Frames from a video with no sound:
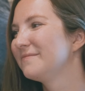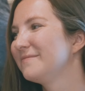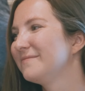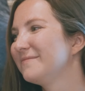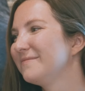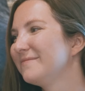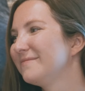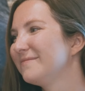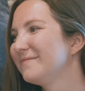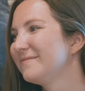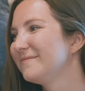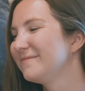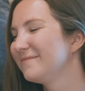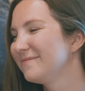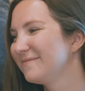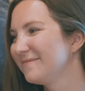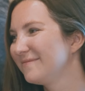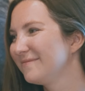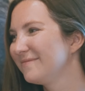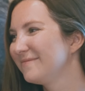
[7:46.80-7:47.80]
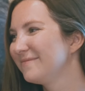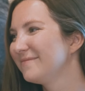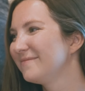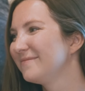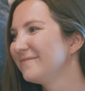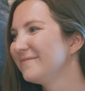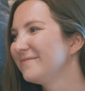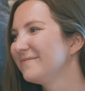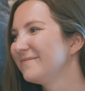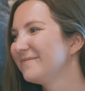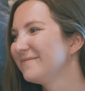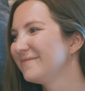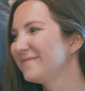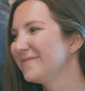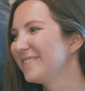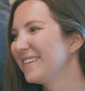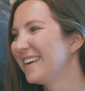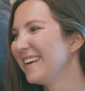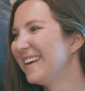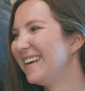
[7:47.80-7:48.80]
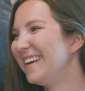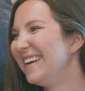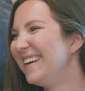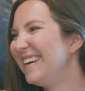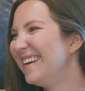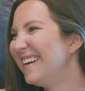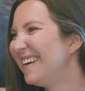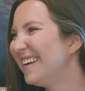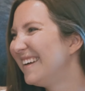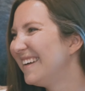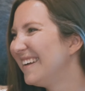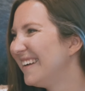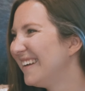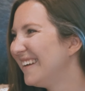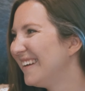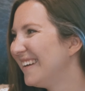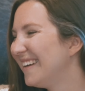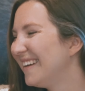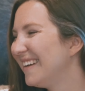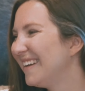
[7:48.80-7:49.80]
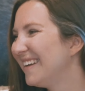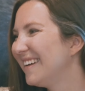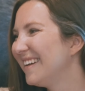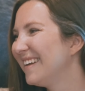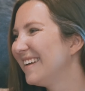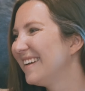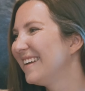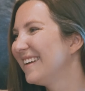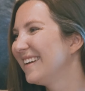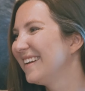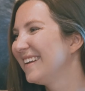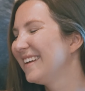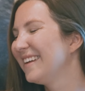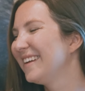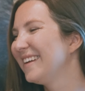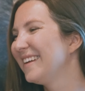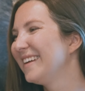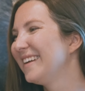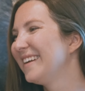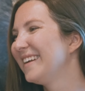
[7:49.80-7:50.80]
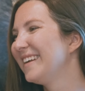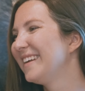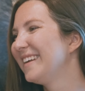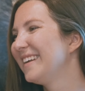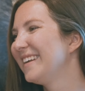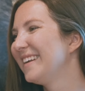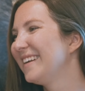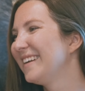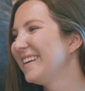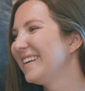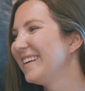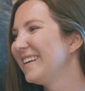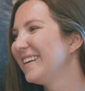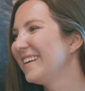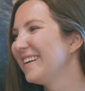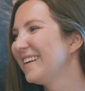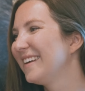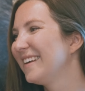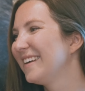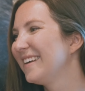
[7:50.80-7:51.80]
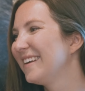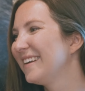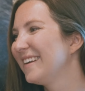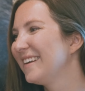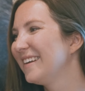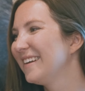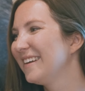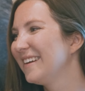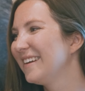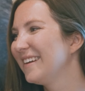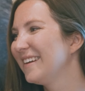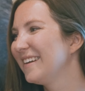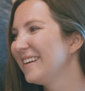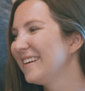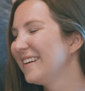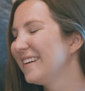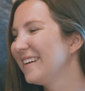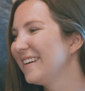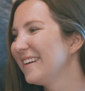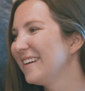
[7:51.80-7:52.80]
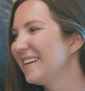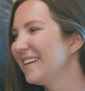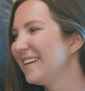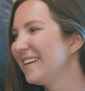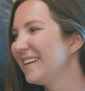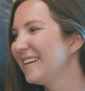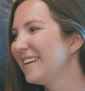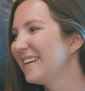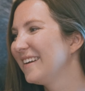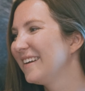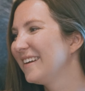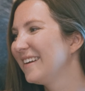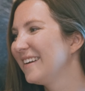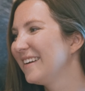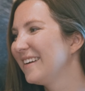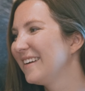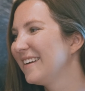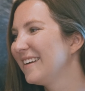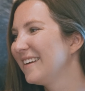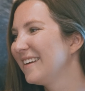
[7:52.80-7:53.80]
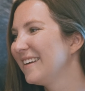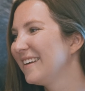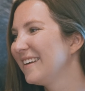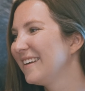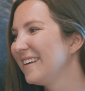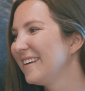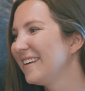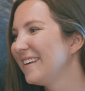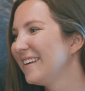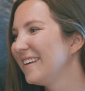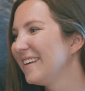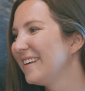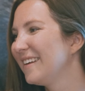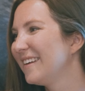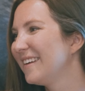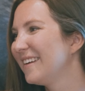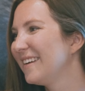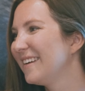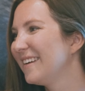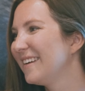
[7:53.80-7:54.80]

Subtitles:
(silent)